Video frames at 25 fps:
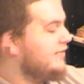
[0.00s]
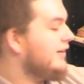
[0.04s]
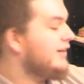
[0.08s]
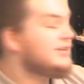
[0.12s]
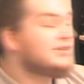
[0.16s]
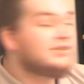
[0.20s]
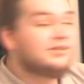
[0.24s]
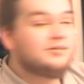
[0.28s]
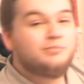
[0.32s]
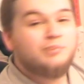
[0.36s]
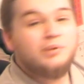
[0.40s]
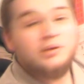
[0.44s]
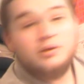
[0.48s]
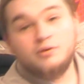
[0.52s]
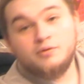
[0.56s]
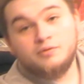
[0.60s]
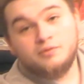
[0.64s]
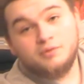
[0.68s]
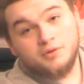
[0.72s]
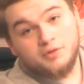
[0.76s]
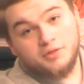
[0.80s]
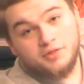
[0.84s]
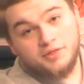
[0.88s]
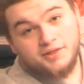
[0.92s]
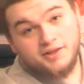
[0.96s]
And that's the
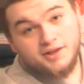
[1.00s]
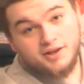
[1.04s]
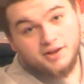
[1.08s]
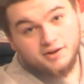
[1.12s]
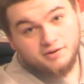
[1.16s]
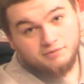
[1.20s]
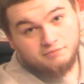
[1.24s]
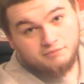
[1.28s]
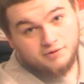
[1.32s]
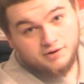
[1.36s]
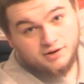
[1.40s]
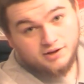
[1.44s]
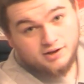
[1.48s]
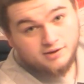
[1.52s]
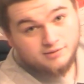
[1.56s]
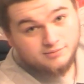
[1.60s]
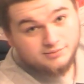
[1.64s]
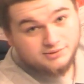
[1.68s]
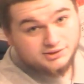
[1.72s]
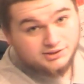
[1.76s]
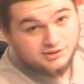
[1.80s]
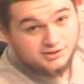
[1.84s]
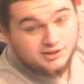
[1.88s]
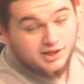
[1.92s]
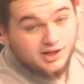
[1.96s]
beautiful thing when it
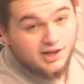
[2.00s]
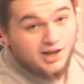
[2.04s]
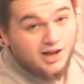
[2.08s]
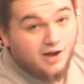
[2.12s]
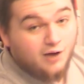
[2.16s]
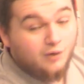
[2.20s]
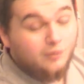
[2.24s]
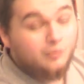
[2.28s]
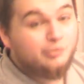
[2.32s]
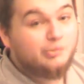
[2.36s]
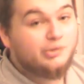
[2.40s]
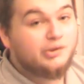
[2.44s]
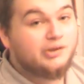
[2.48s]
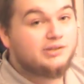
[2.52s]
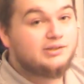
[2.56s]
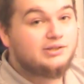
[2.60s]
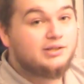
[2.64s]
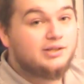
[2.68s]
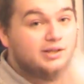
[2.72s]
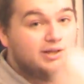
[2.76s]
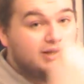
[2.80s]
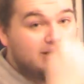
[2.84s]
comes to output.